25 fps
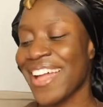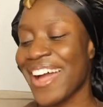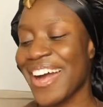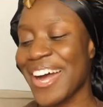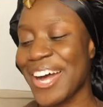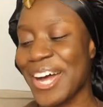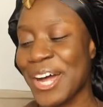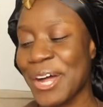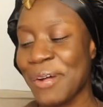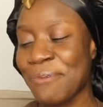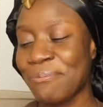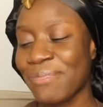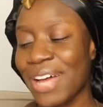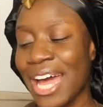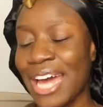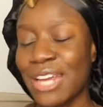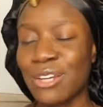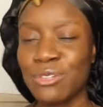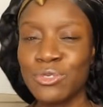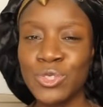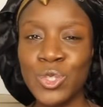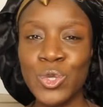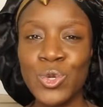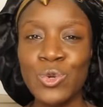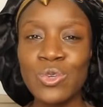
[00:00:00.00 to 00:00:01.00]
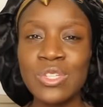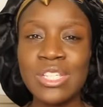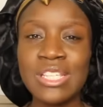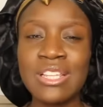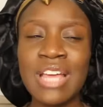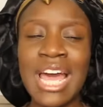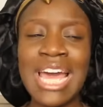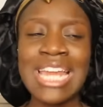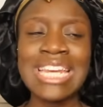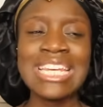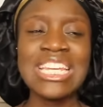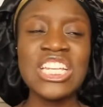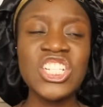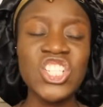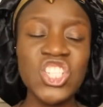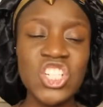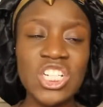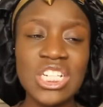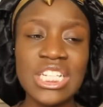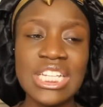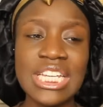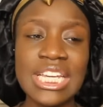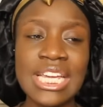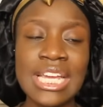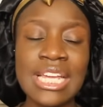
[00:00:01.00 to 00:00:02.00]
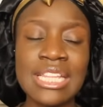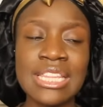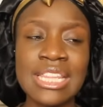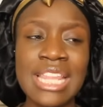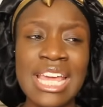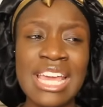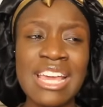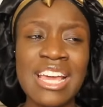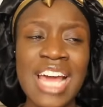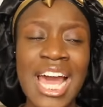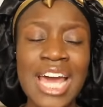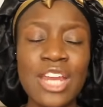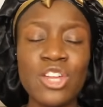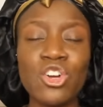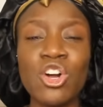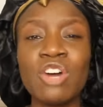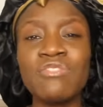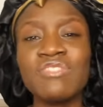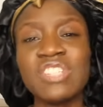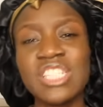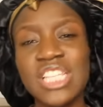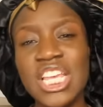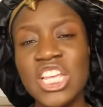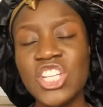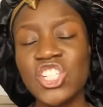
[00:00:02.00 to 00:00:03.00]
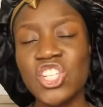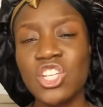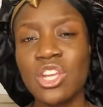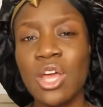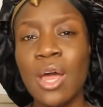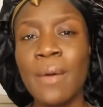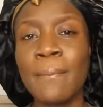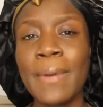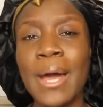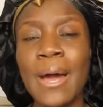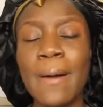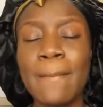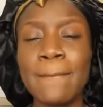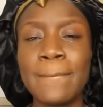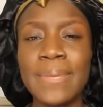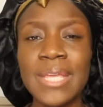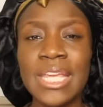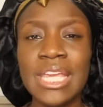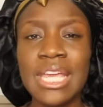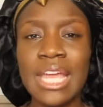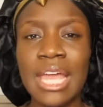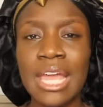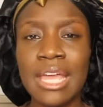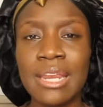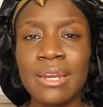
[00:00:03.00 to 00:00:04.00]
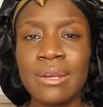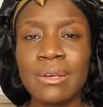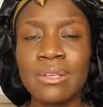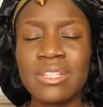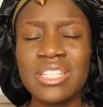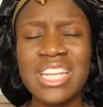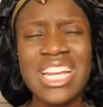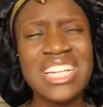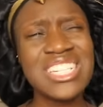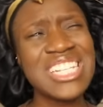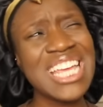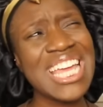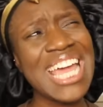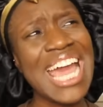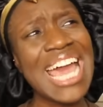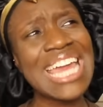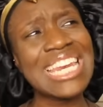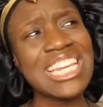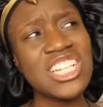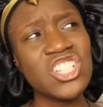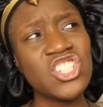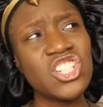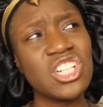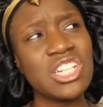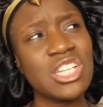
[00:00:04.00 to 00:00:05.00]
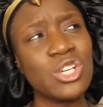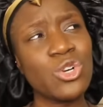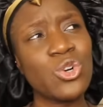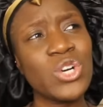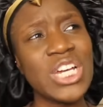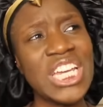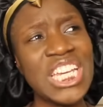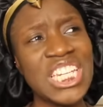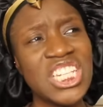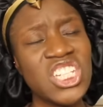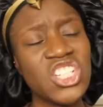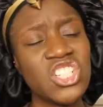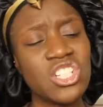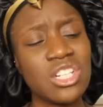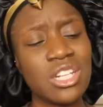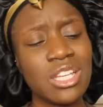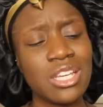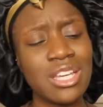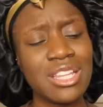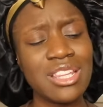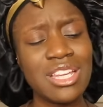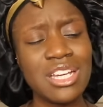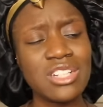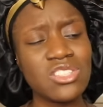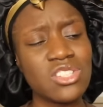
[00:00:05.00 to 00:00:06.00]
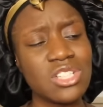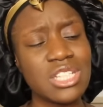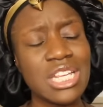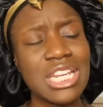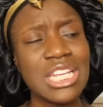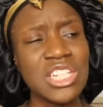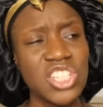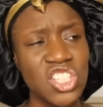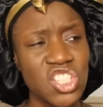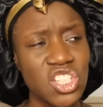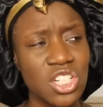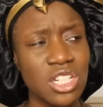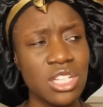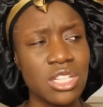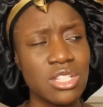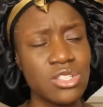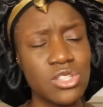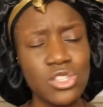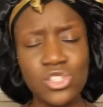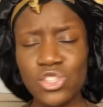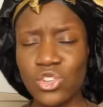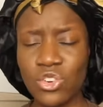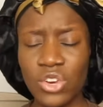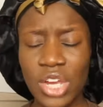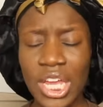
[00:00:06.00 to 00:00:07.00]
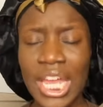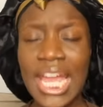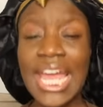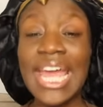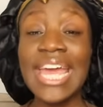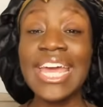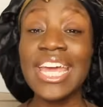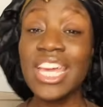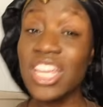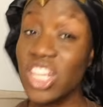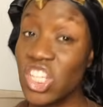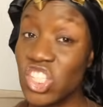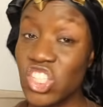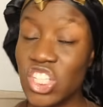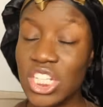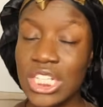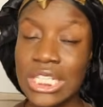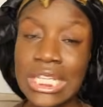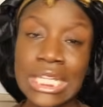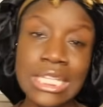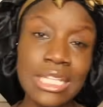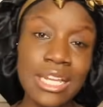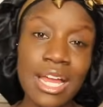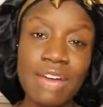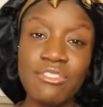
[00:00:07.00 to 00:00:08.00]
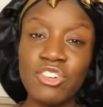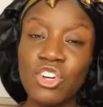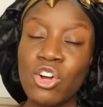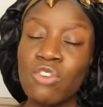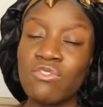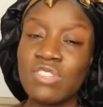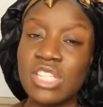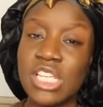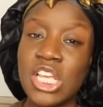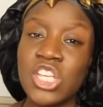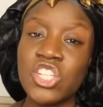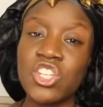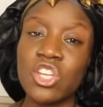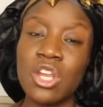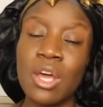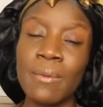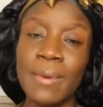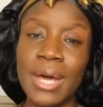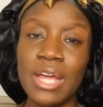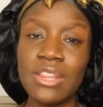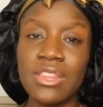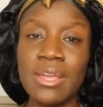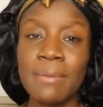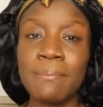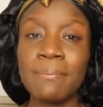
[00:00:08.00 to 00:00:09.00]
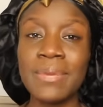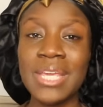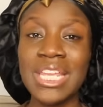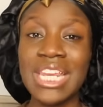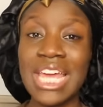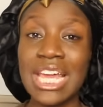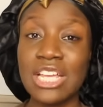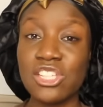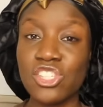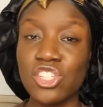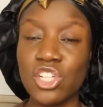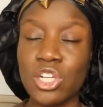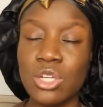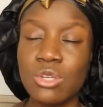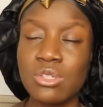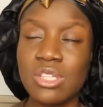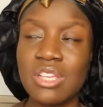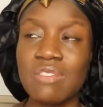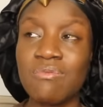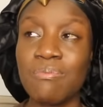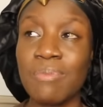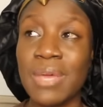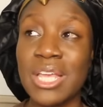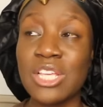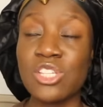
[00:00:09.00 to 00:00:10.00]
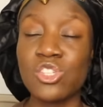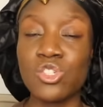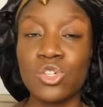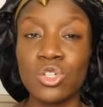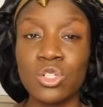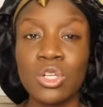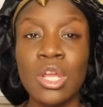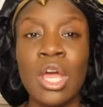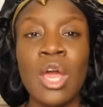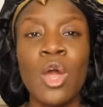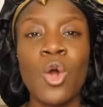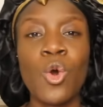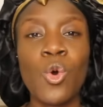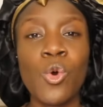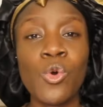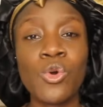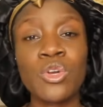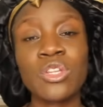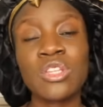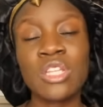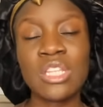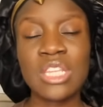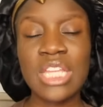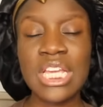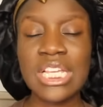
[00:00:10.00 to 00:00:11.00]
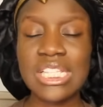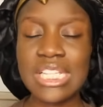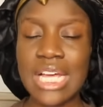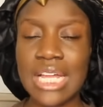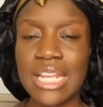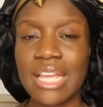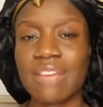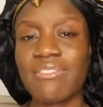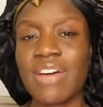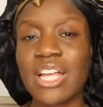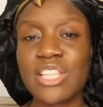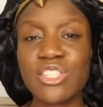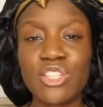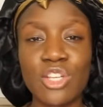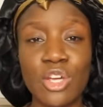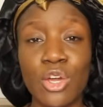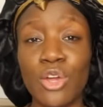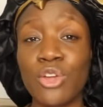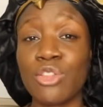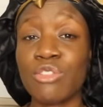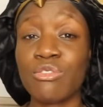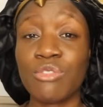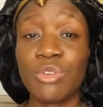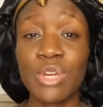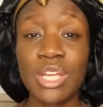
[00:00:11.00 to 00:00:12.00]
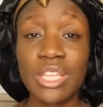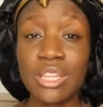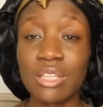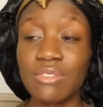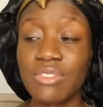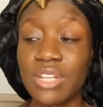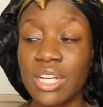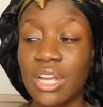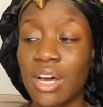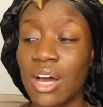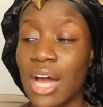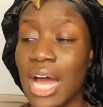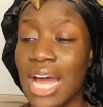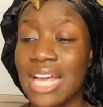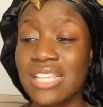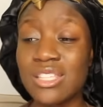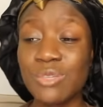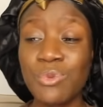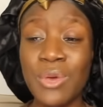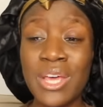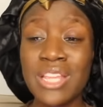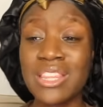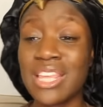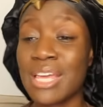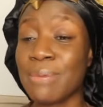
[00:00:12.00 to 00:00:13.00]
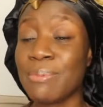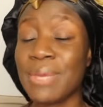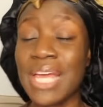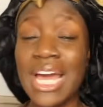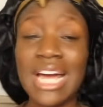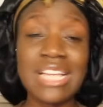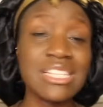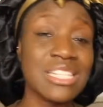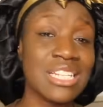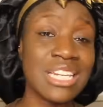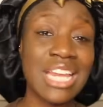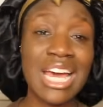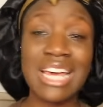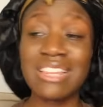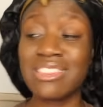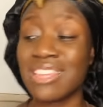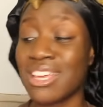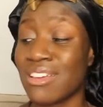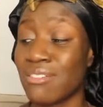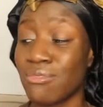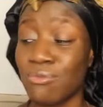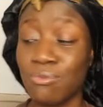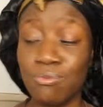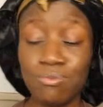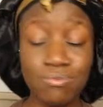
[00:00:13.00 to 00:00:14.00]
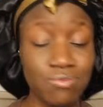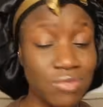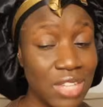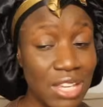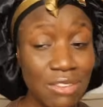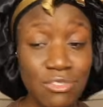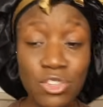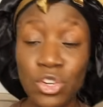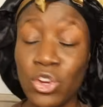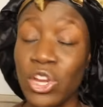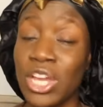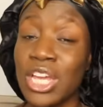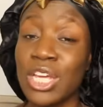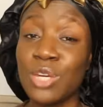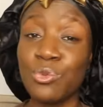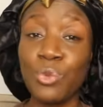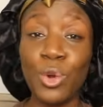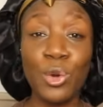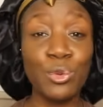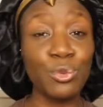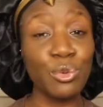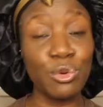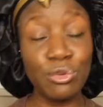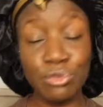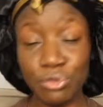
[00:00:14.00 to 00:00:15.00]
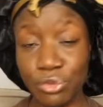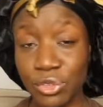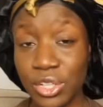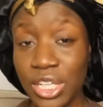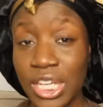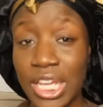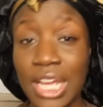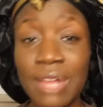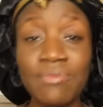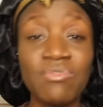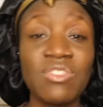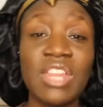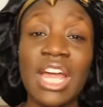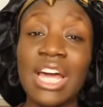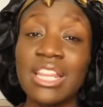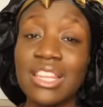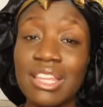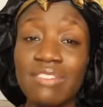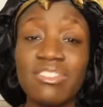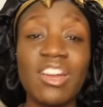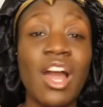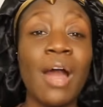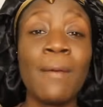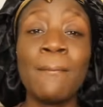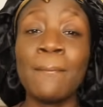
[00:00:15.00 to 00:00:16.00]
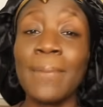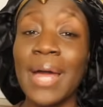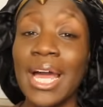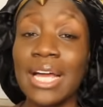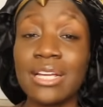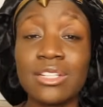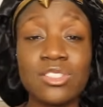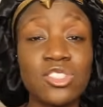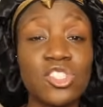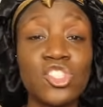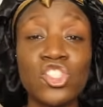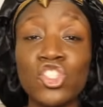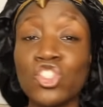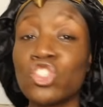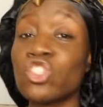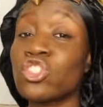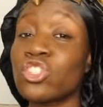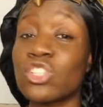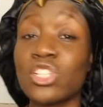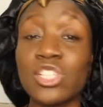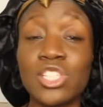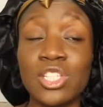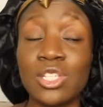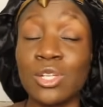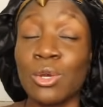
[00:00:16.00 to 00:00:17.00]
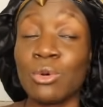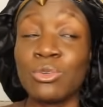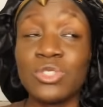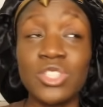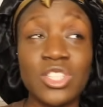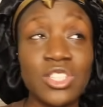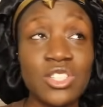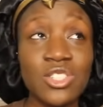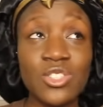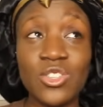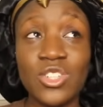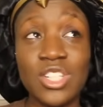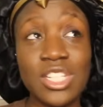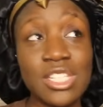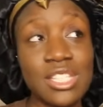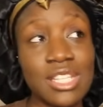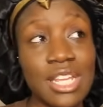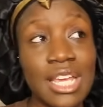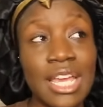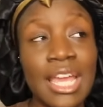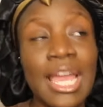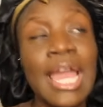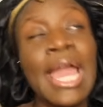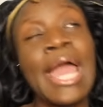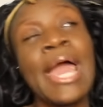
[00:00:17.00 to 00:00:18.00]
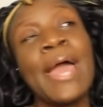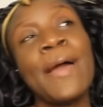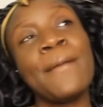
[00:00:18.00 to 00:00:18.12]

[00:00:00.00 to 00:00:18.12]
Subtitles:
And of course, initially, they had a conversation about being, did I say initially or initially? I think I just said initially, so sorry. Initially, they did have a conversation about them being exclusive based on all of the things that they've had to go through in the villa. I swear, they be acting like they've created World War III and they've come back the strongest soldiers, honestly.